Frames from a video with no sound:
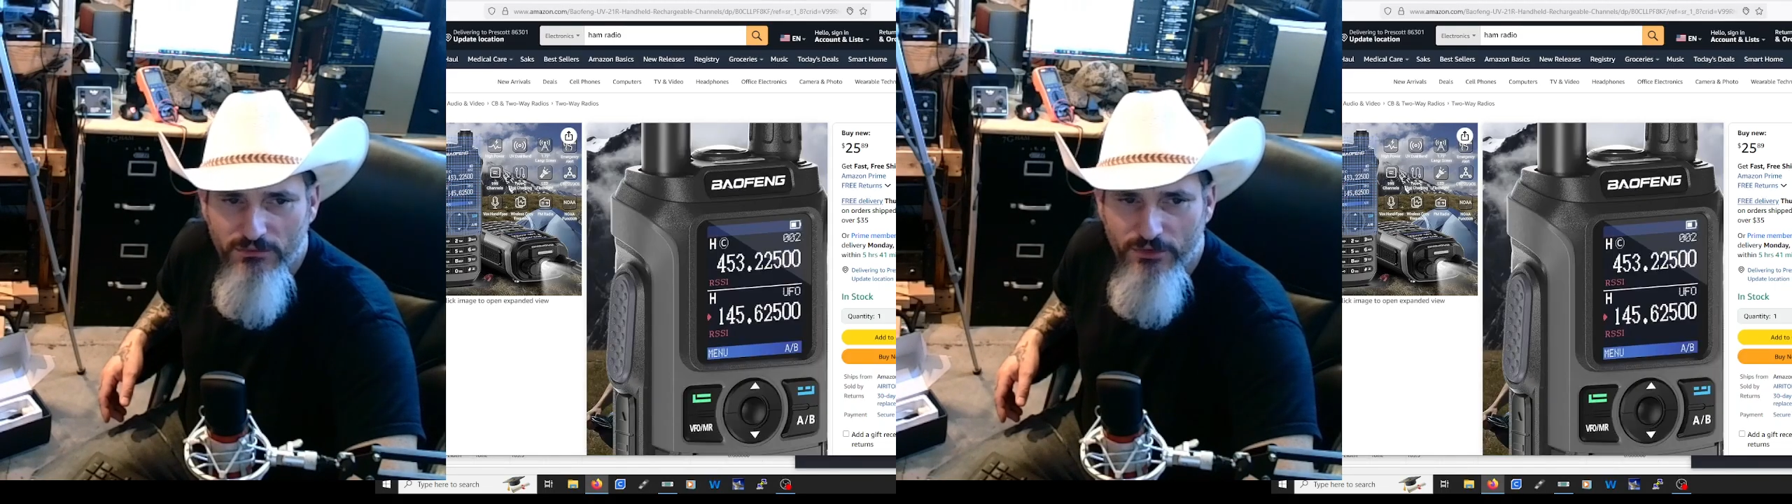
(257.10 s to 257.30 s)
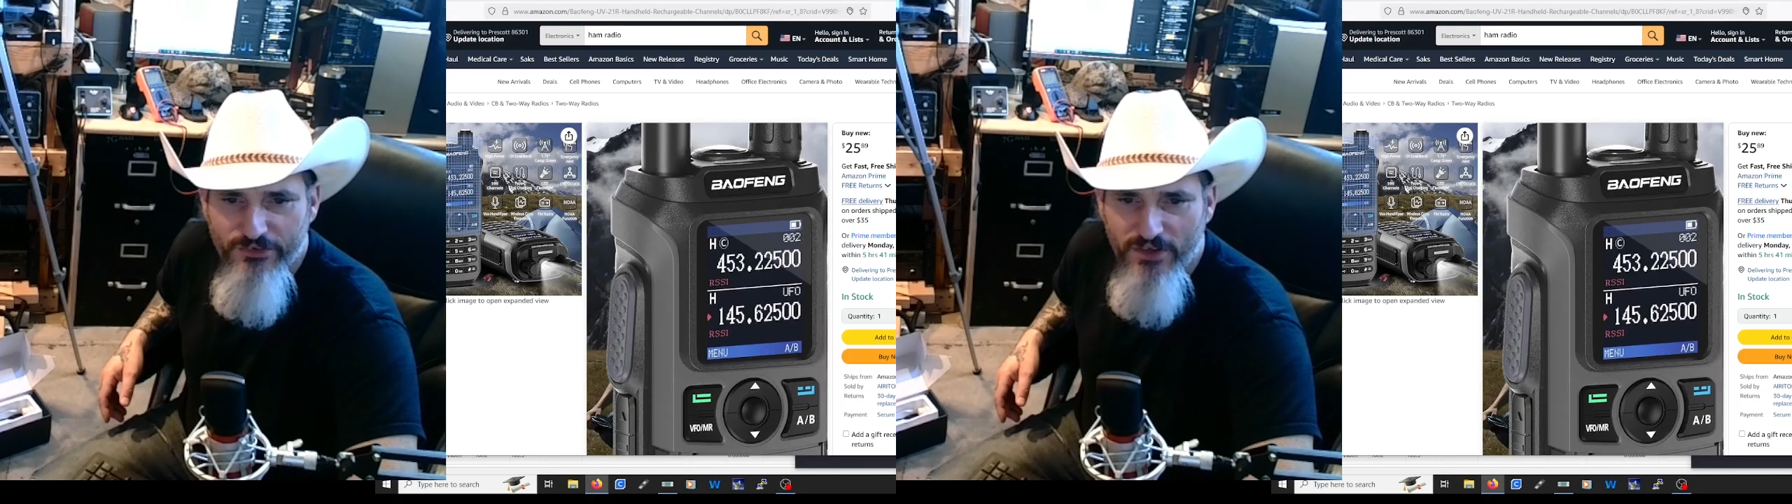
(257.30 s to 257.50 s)

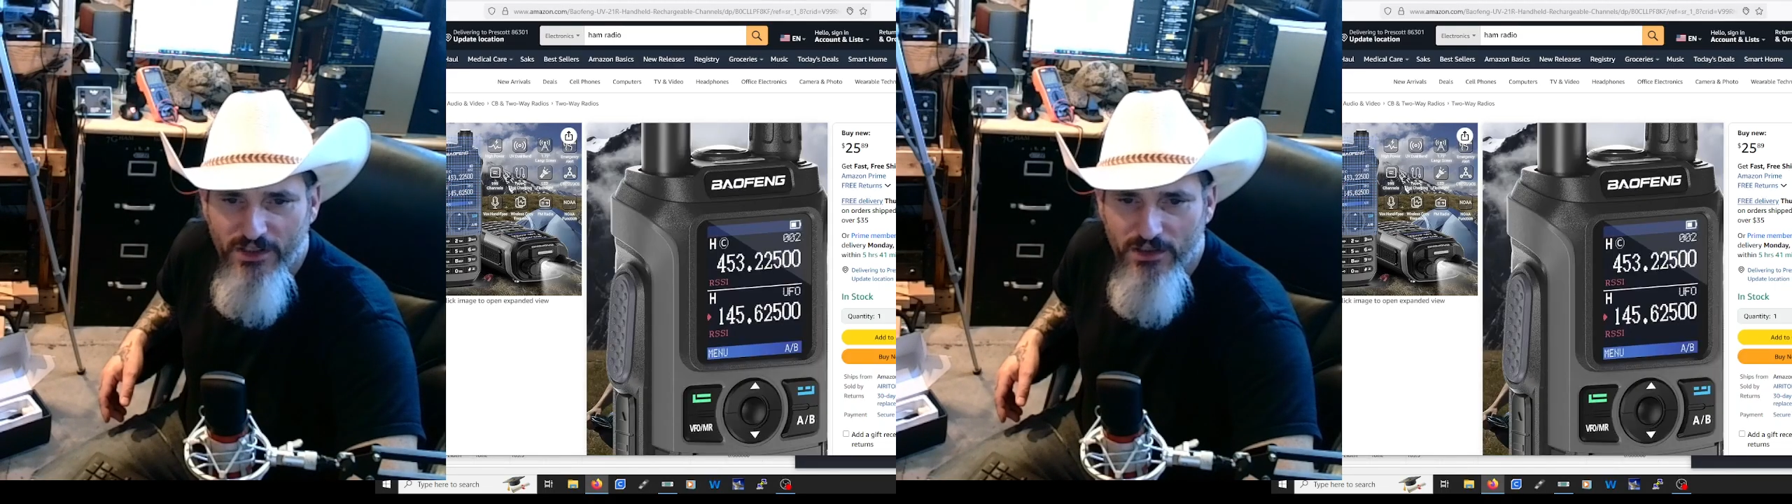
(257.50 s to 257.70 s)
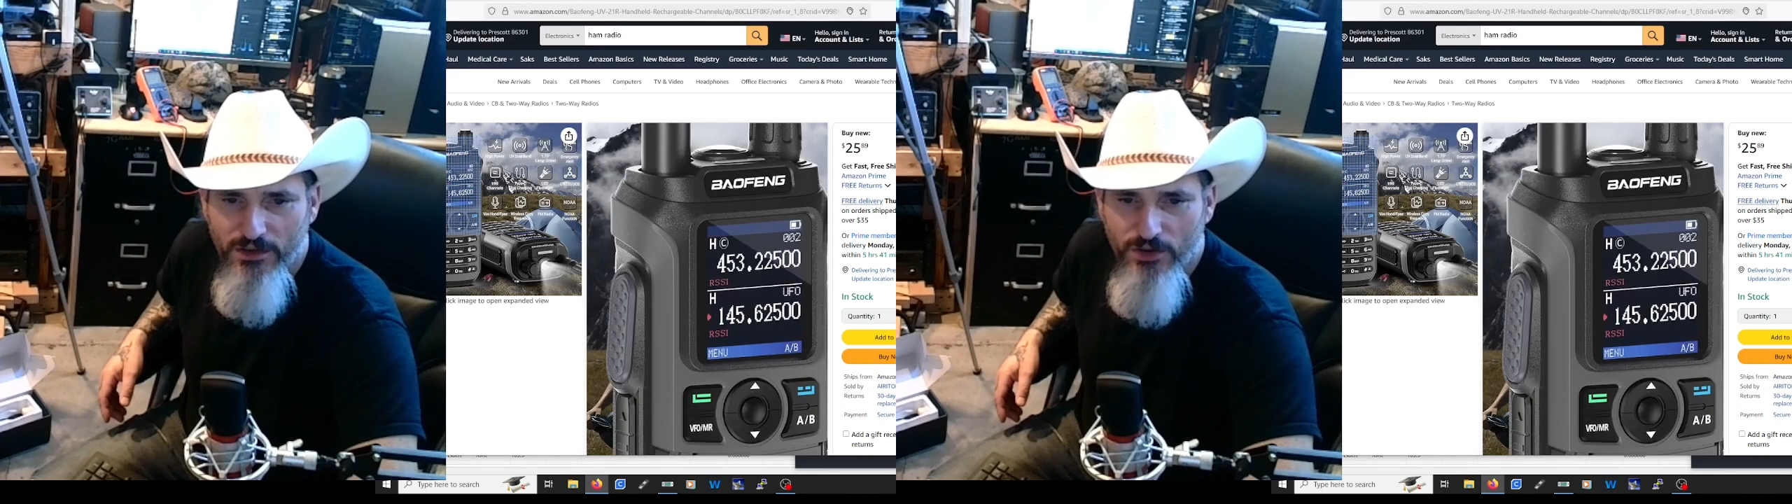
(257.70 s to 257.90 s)
looks like
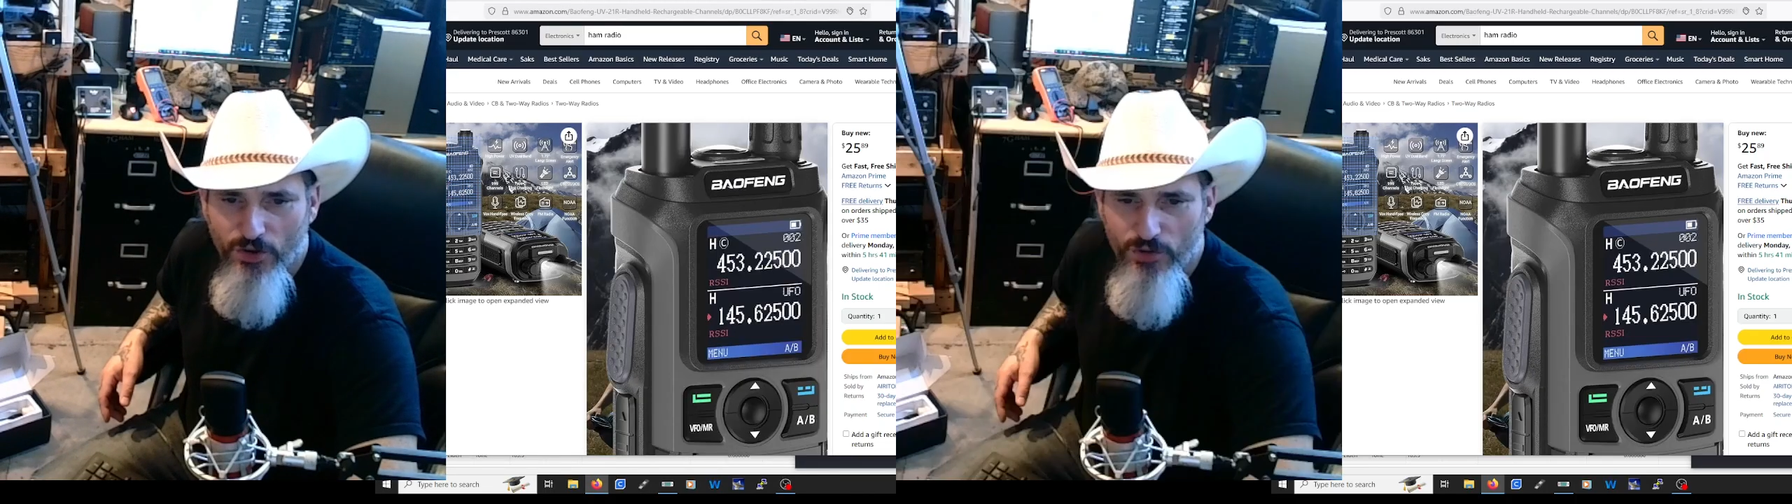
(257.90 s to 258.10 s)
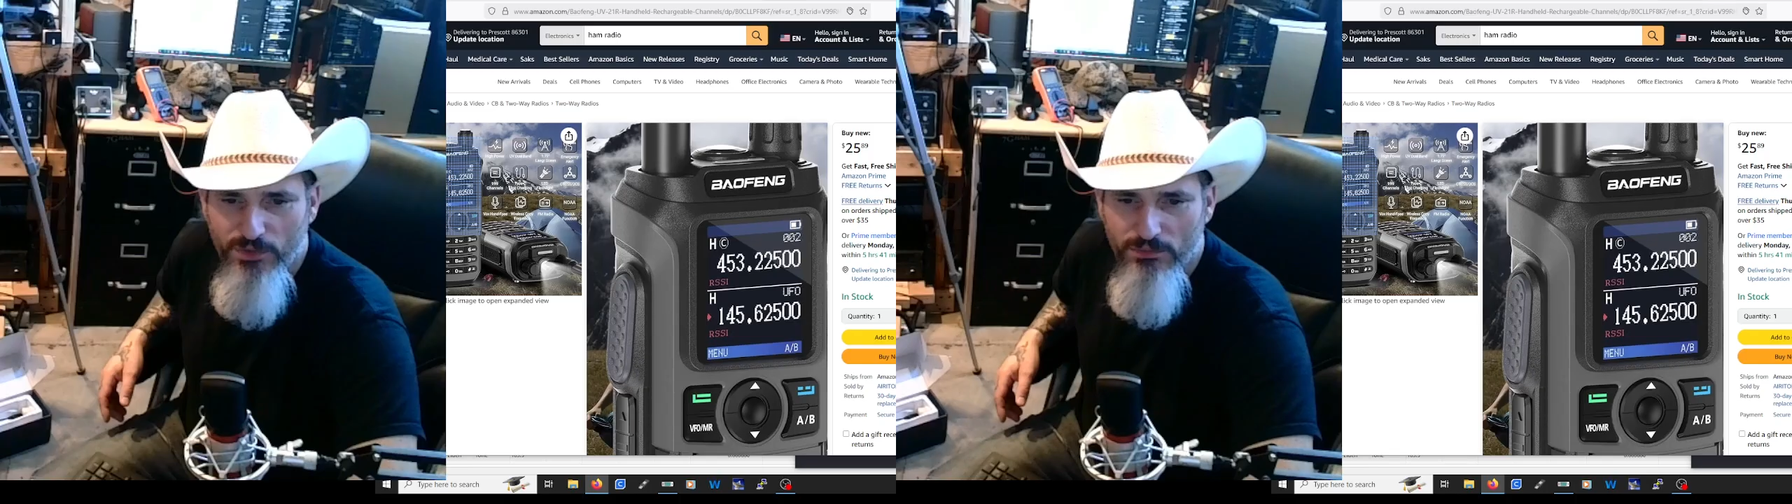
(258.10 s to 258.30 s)
it
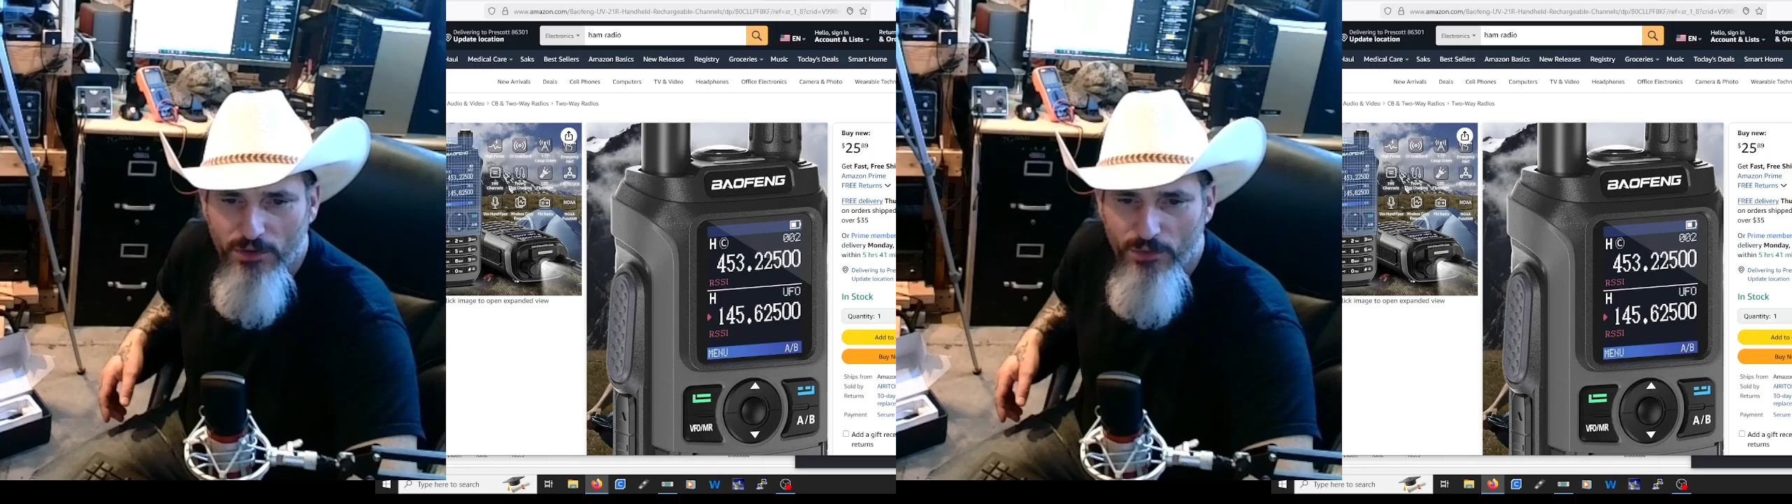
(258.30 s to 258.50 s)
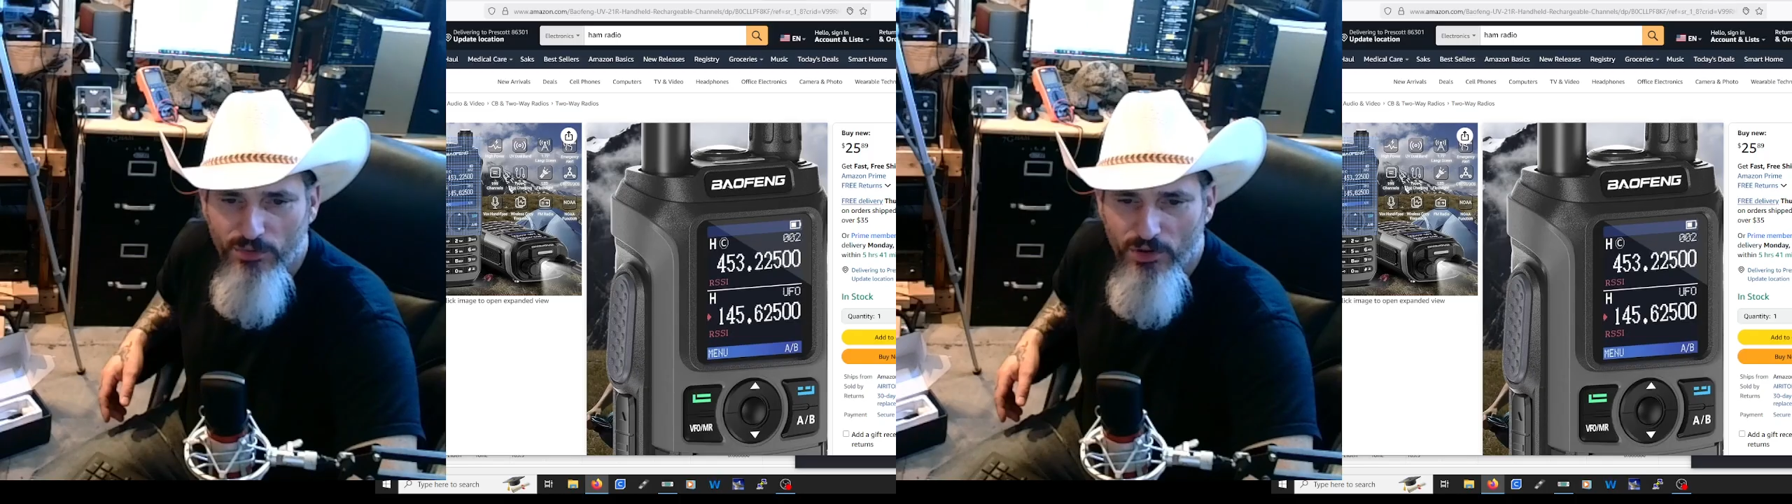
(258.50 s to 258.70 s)
could be
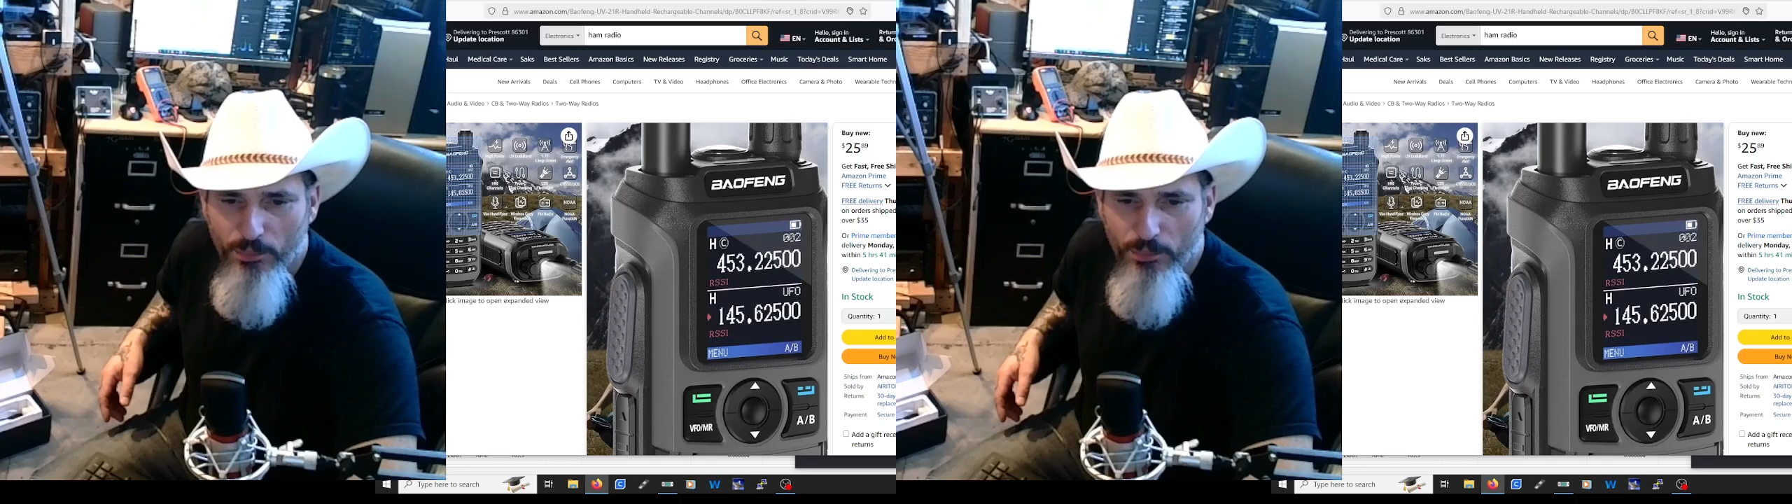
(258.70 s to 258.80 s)
rubber,